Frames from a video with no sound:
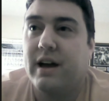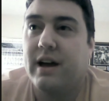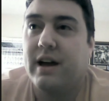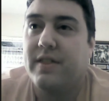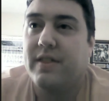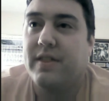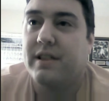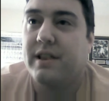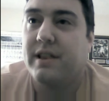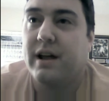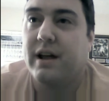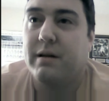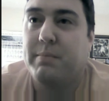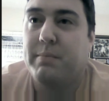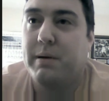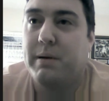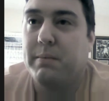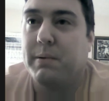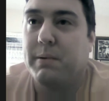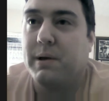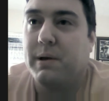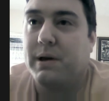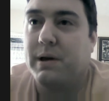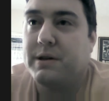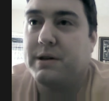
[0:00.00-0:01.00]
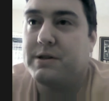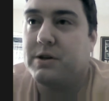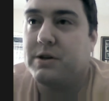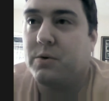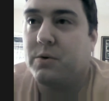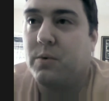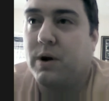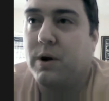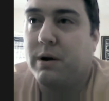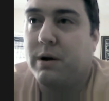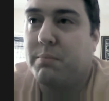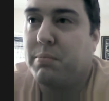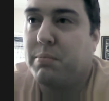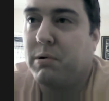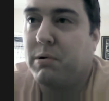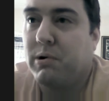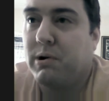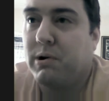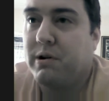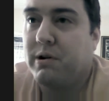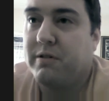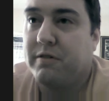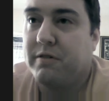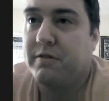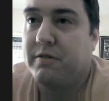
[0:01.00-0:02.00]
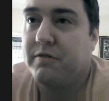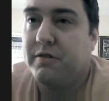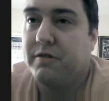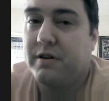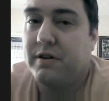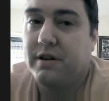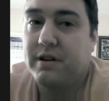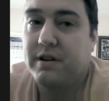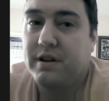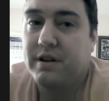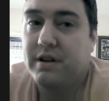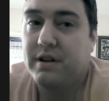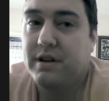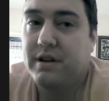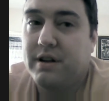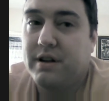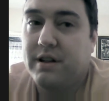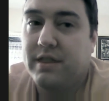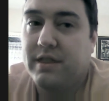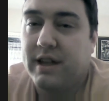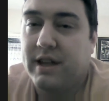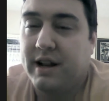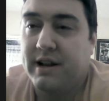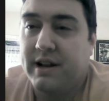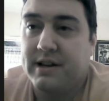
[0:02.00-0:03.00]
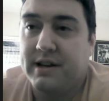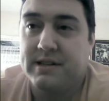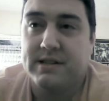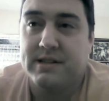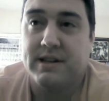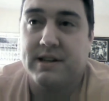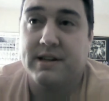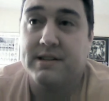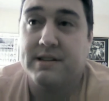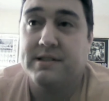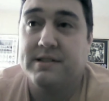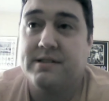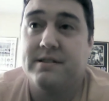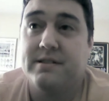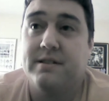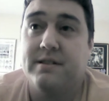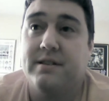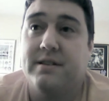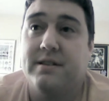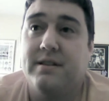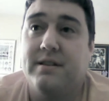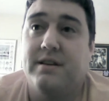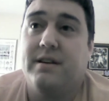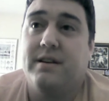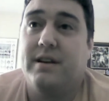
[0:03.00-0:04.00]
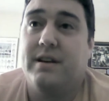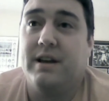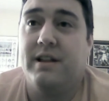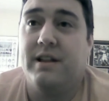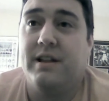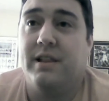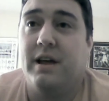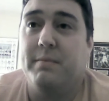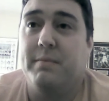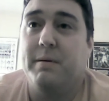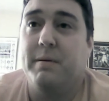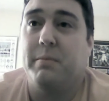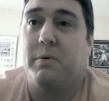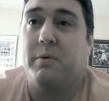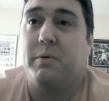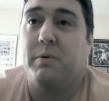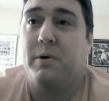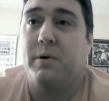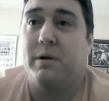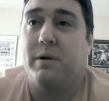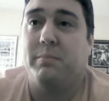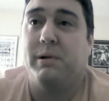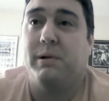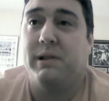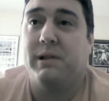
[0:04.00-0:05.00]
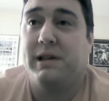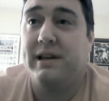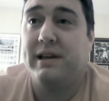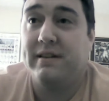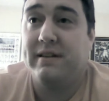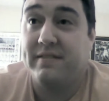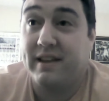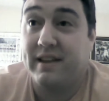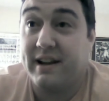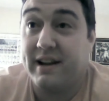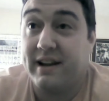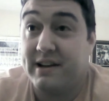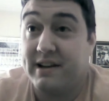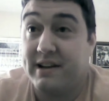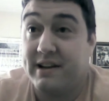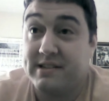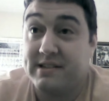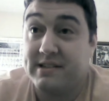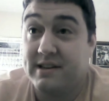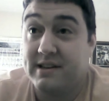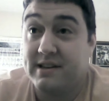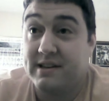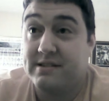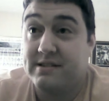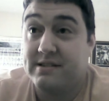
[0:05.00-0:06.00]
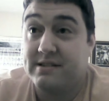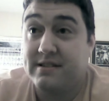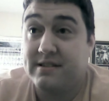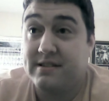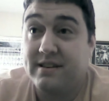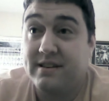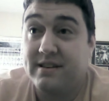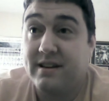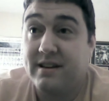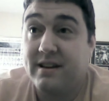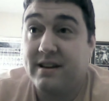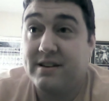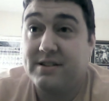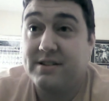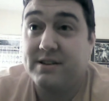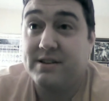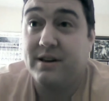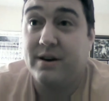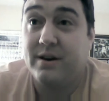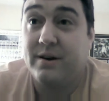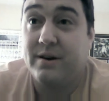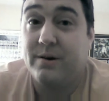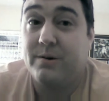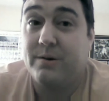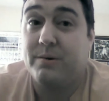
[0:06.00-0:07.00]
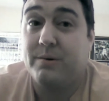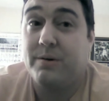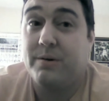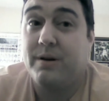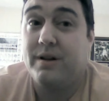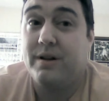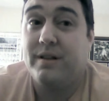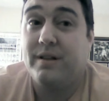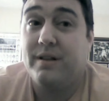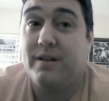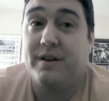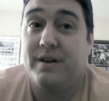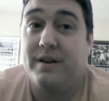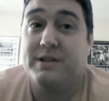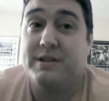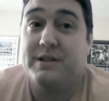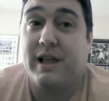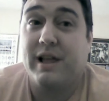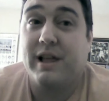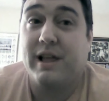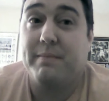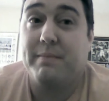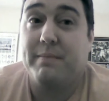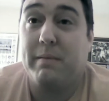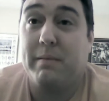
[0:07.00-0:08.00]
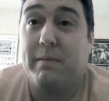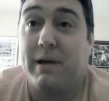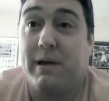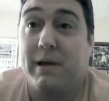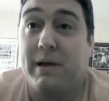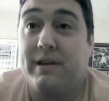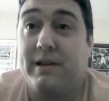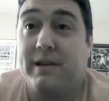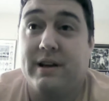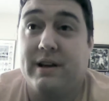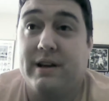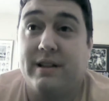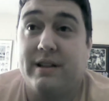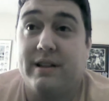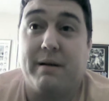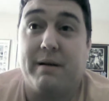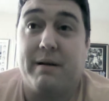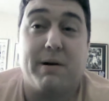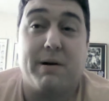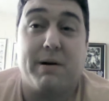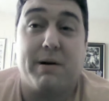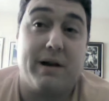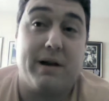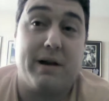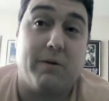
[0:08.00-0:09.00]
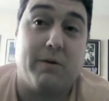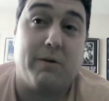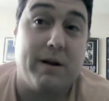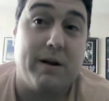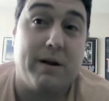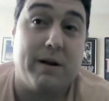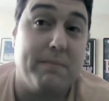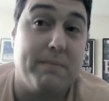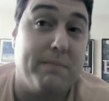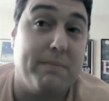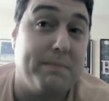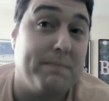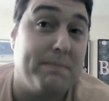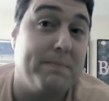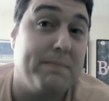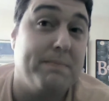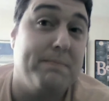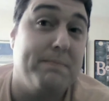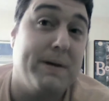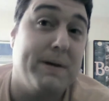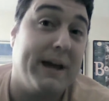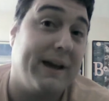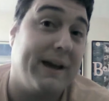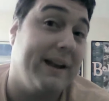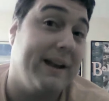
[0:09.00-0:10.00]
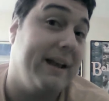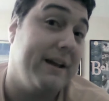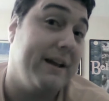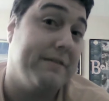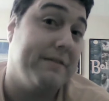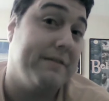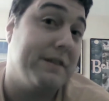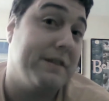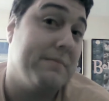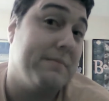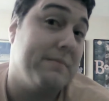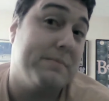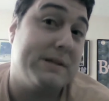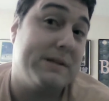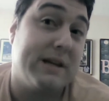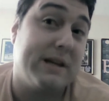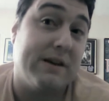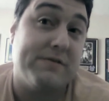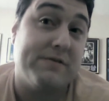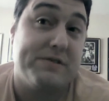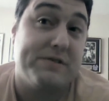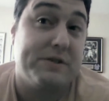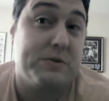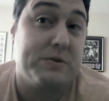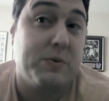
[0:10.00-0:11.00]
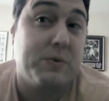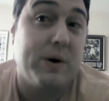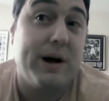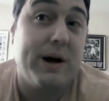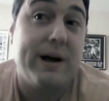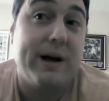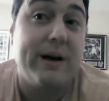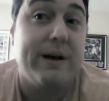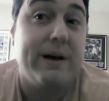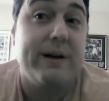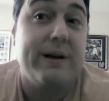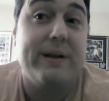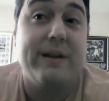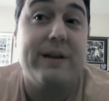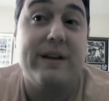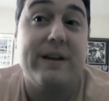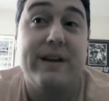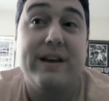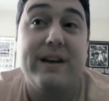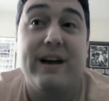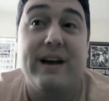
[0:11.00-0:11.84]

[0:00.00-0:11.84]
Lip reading: I think a lot of people also want to prove that it exists, and a lot of people want to believe that it exists. So there's a lot of people out there that probably want to make a name for themselves as well.